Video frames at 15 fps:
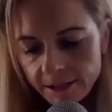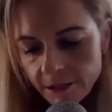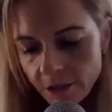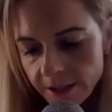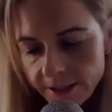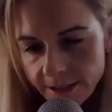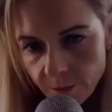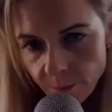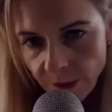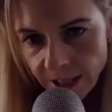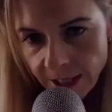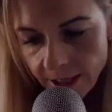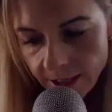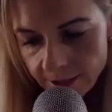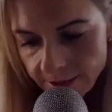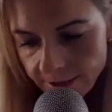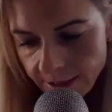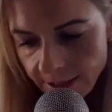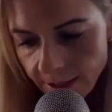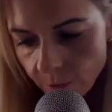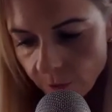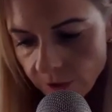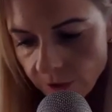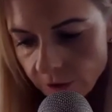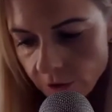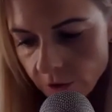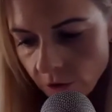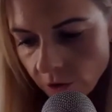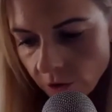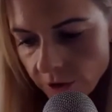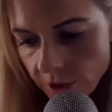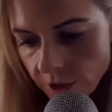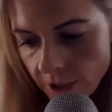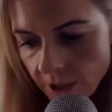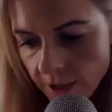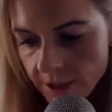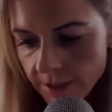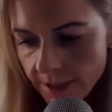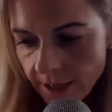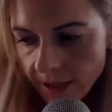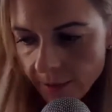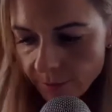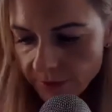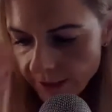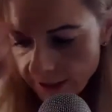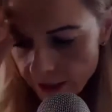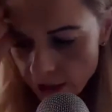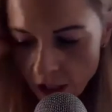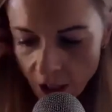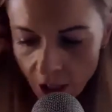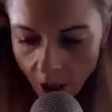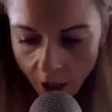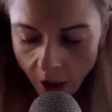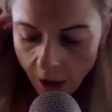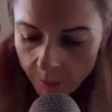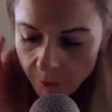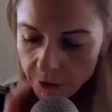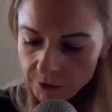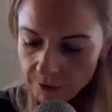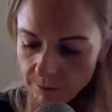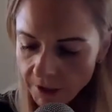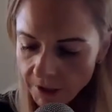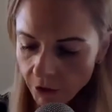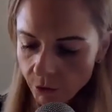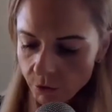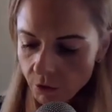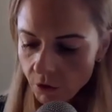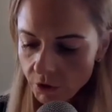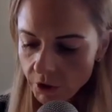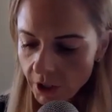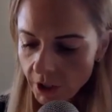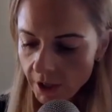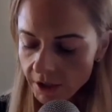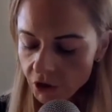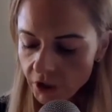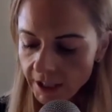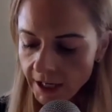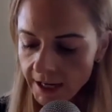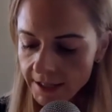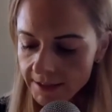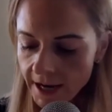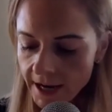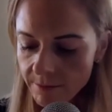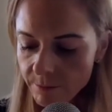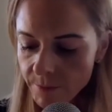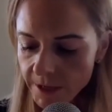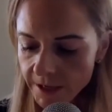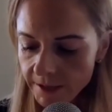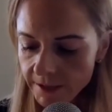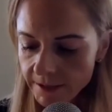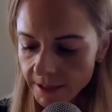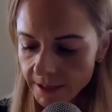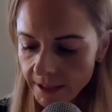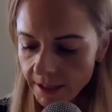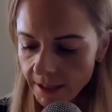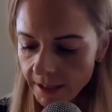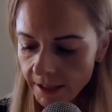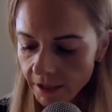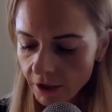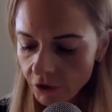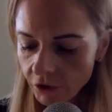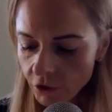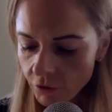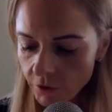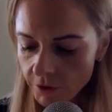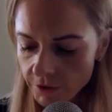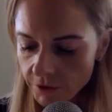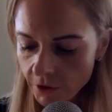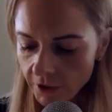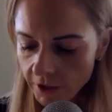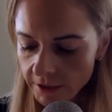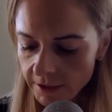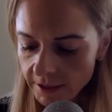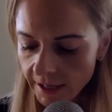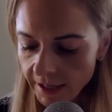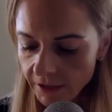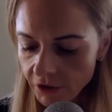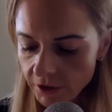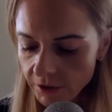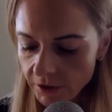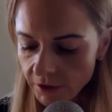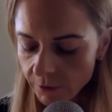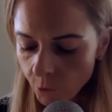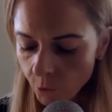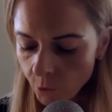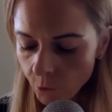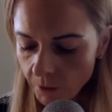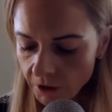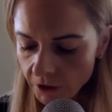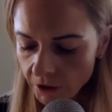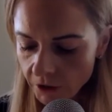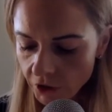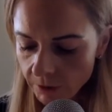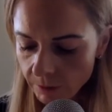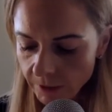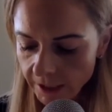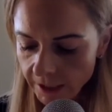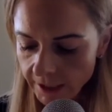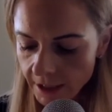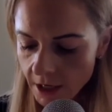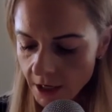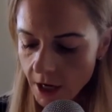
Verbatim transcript: excited to be here today with Dr. Tamsin, um, who's a medical doctor. She has a BSc in neuroscience and she's a former GB